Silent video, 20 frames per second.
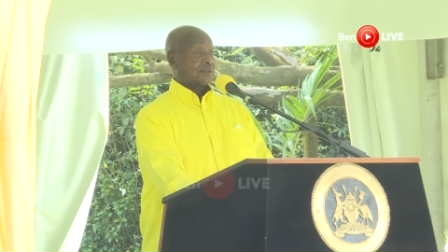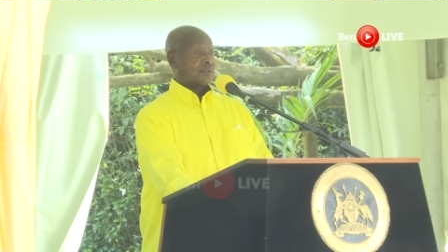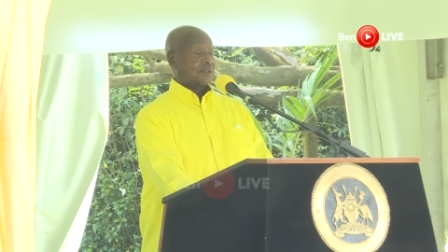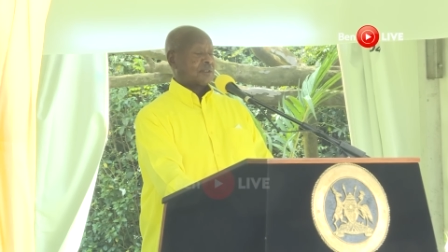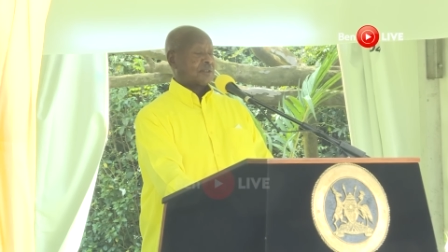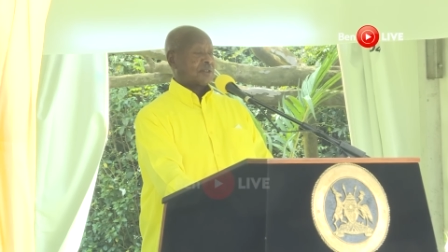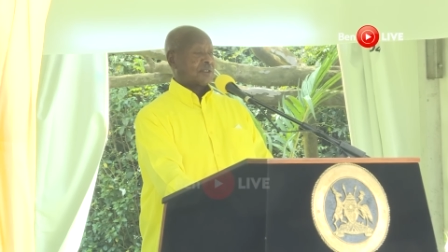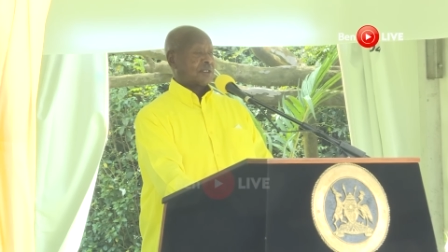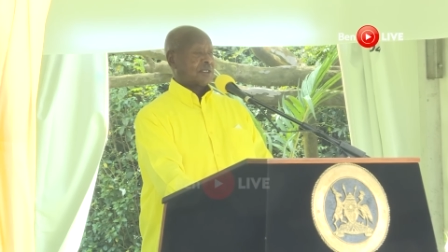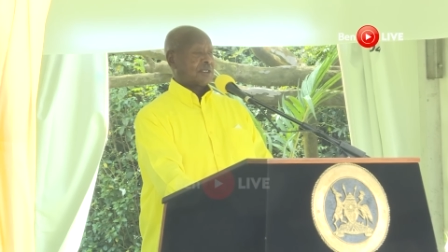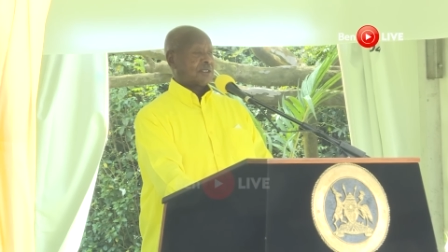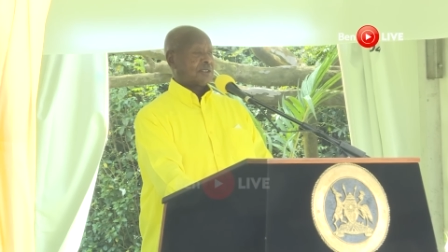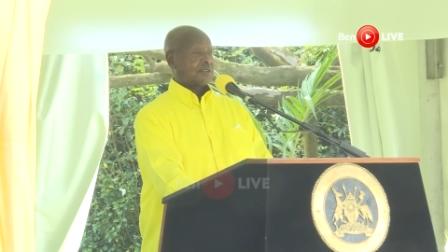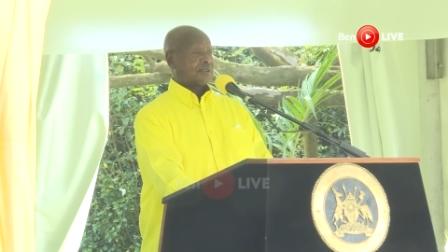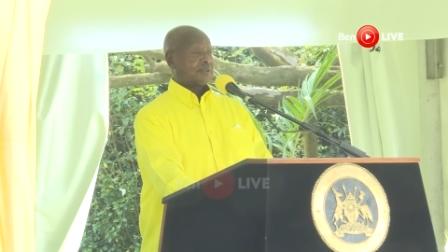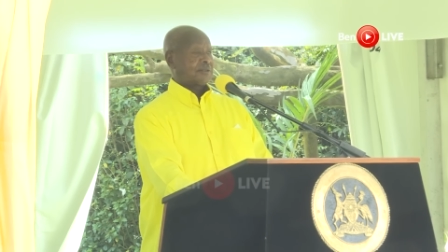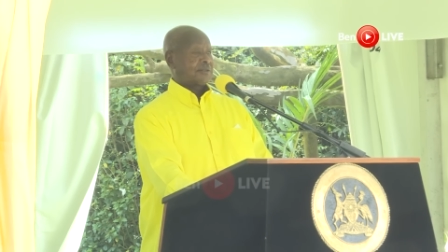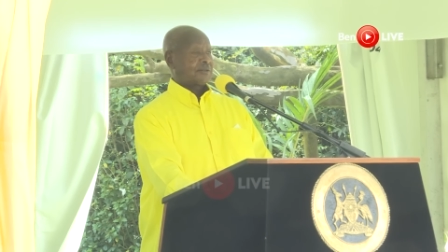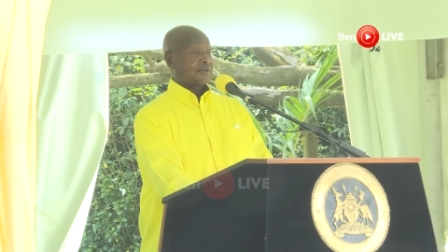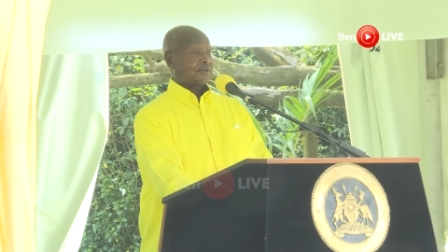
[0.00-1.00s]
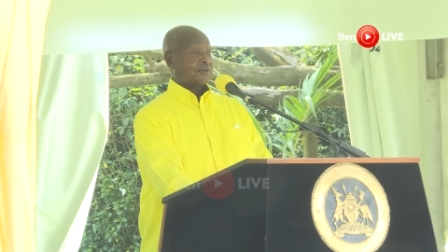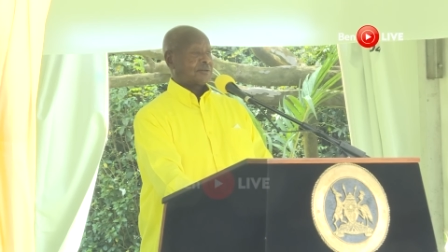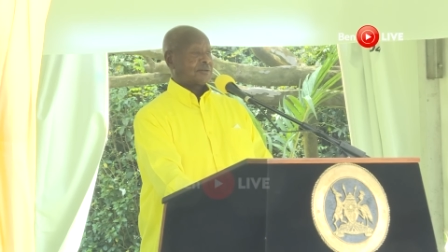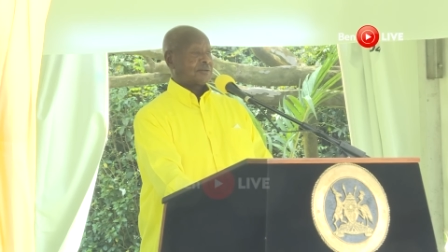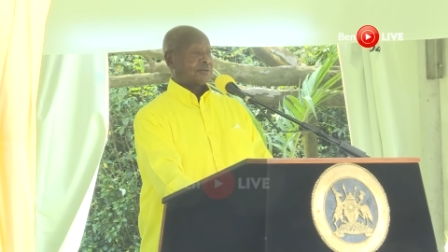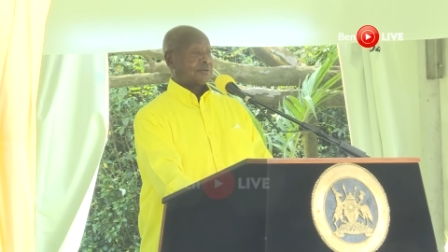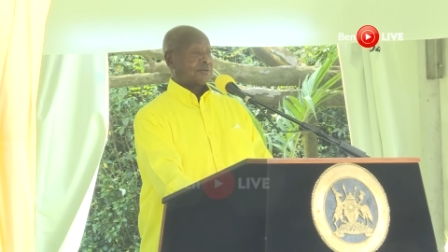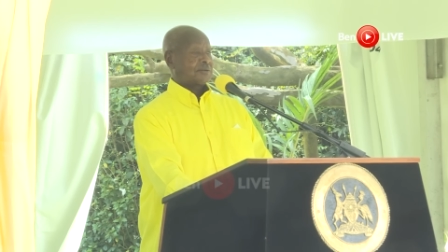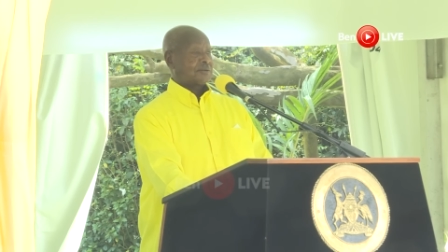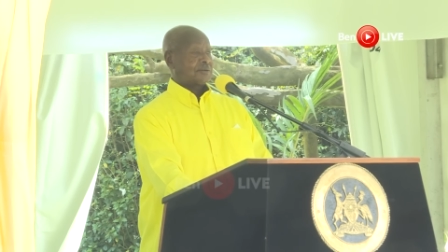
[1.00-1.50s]
and then
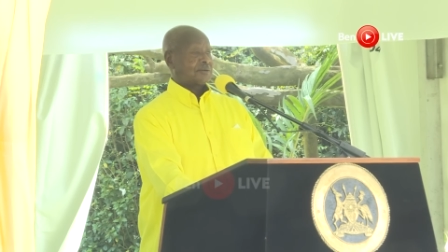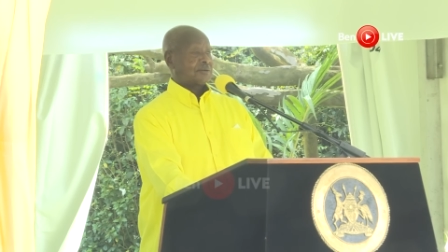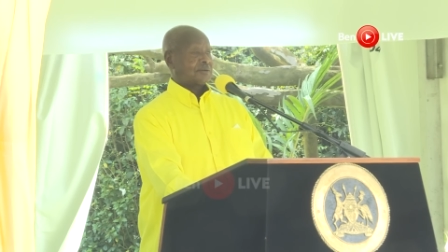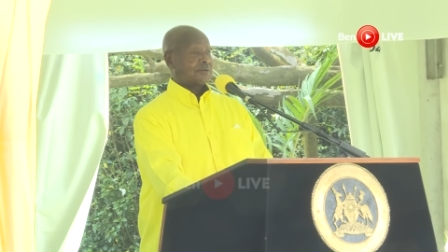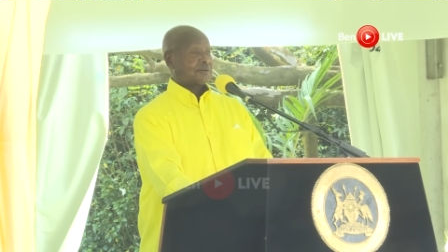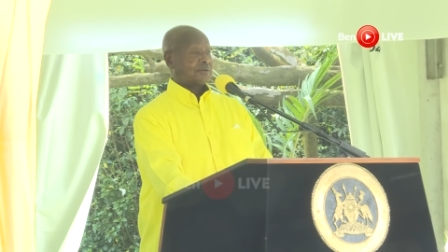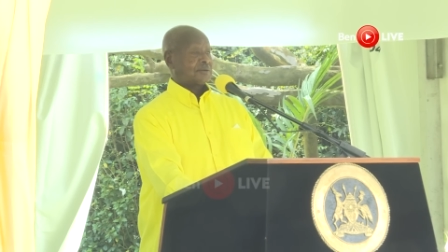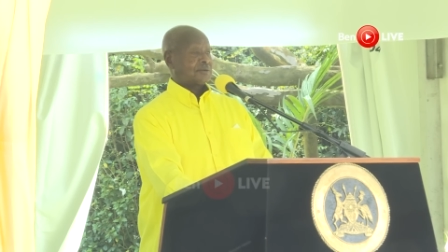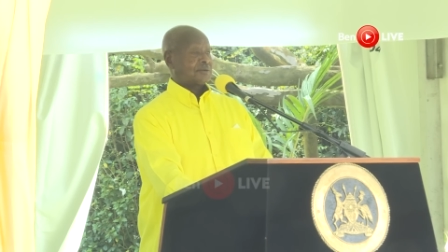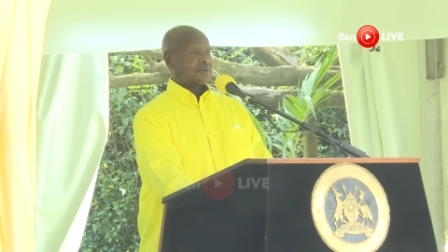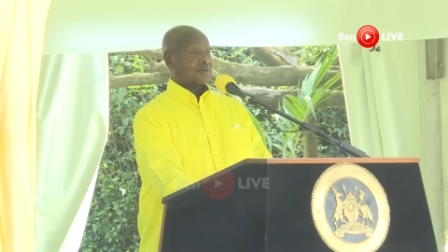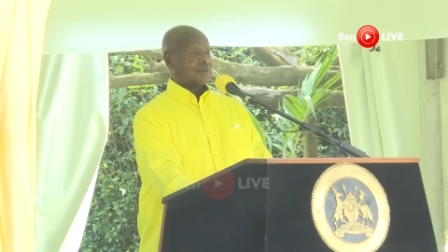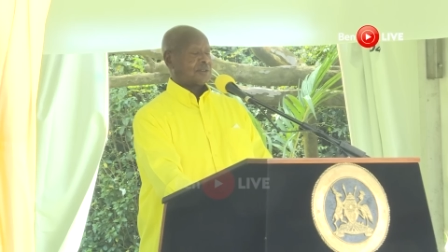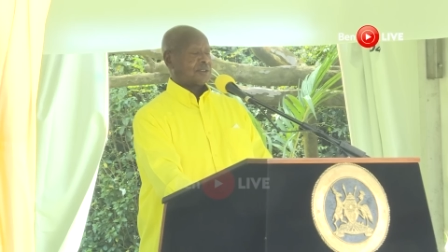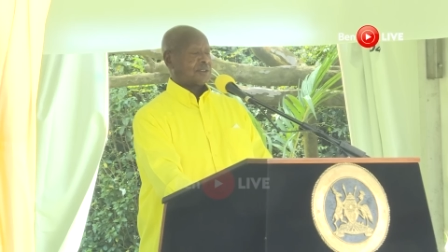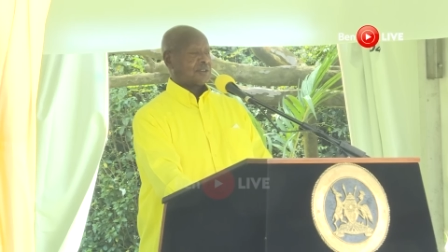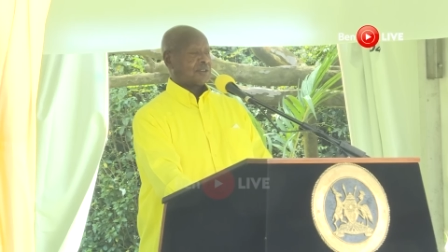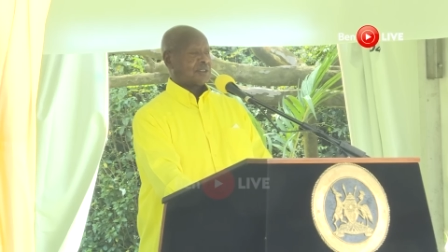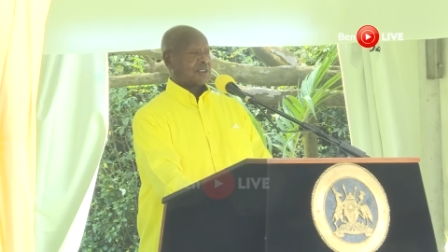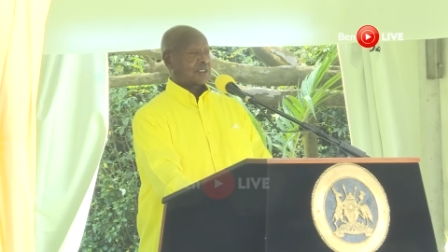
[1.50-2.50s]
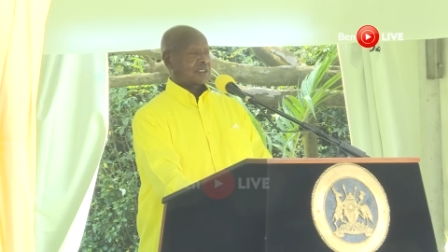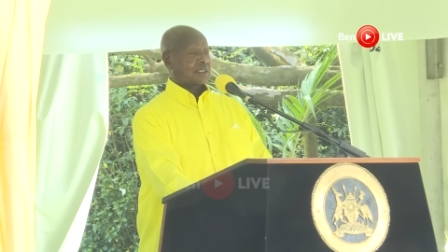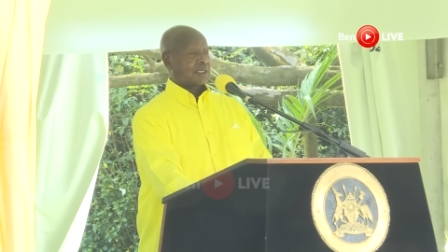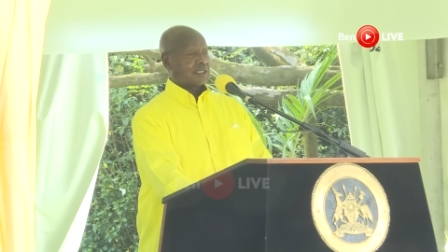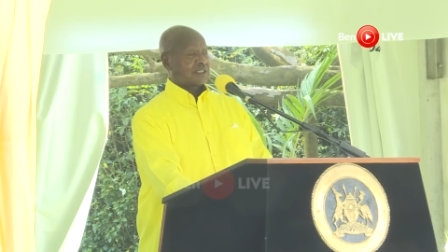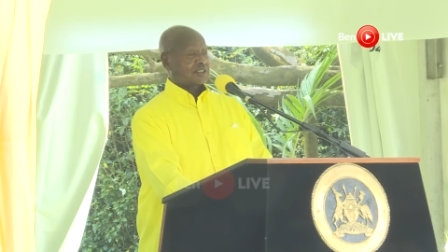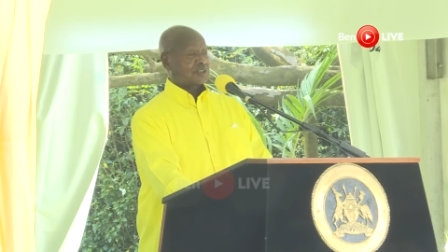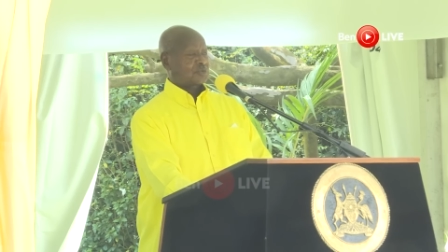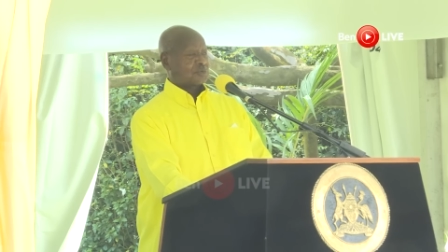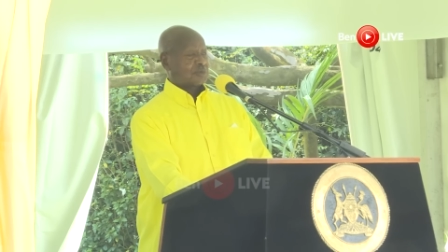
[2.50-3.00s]
they
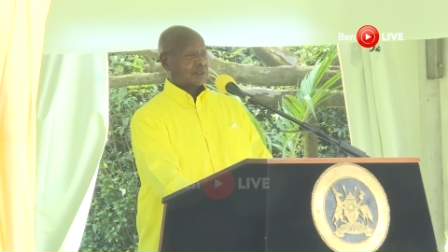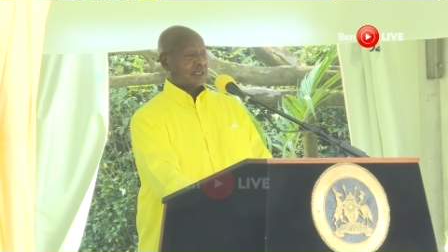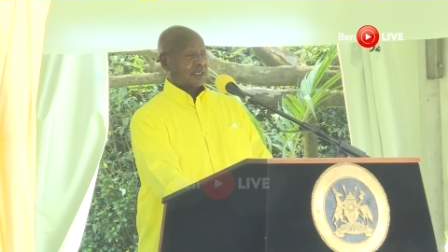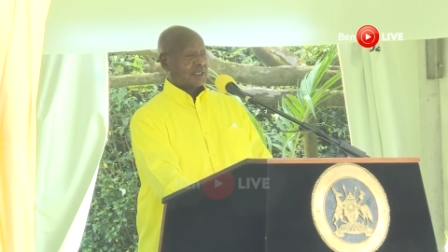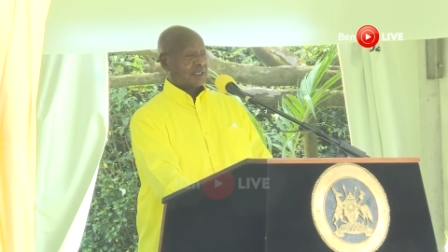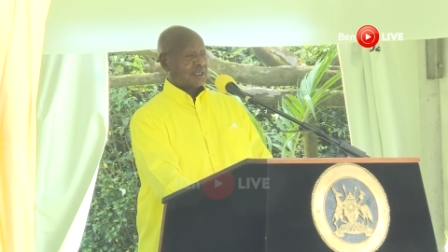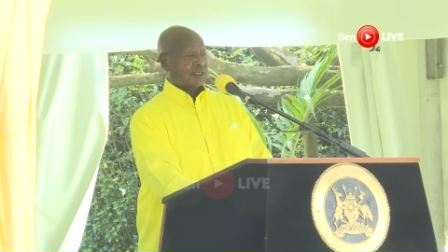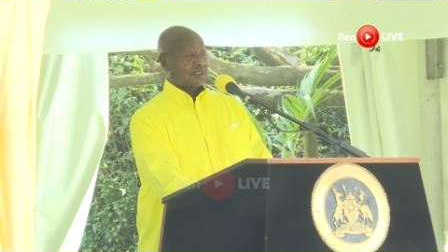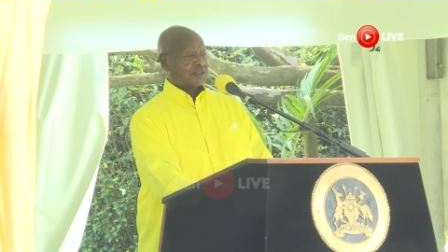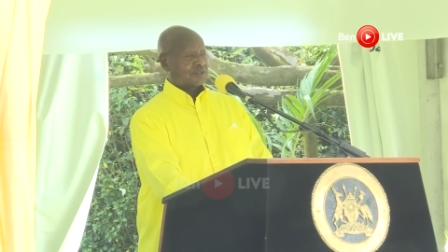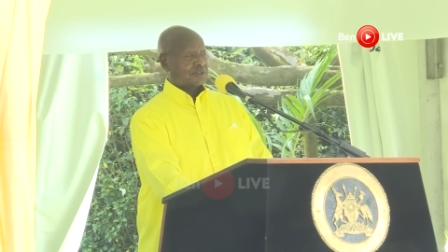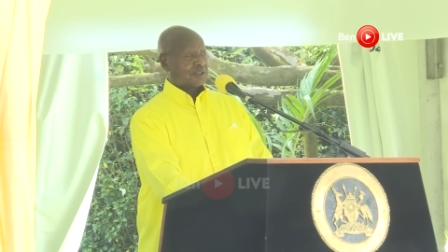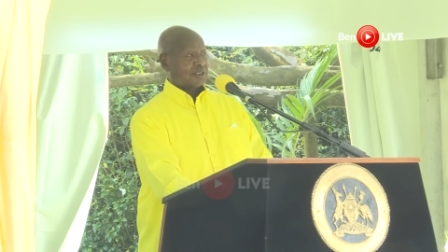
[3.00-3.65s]
clashed with others,